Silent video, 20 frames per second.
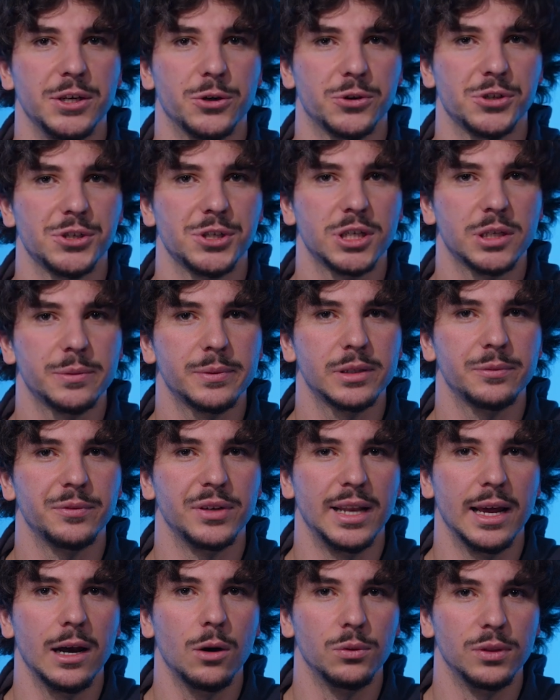your server
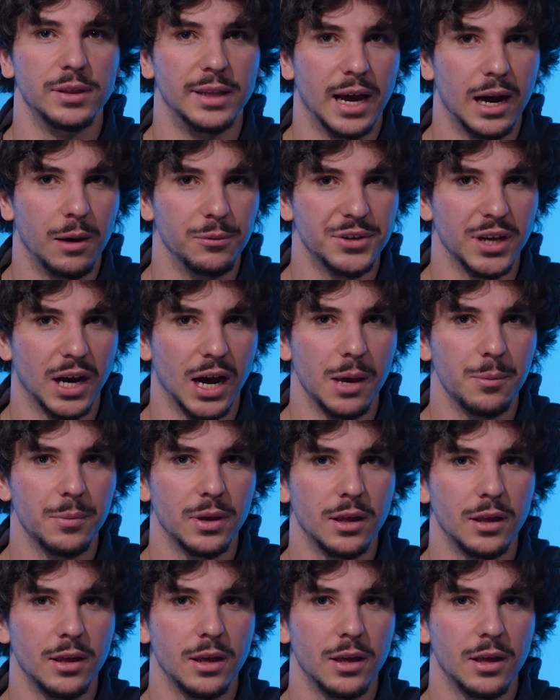without downtime.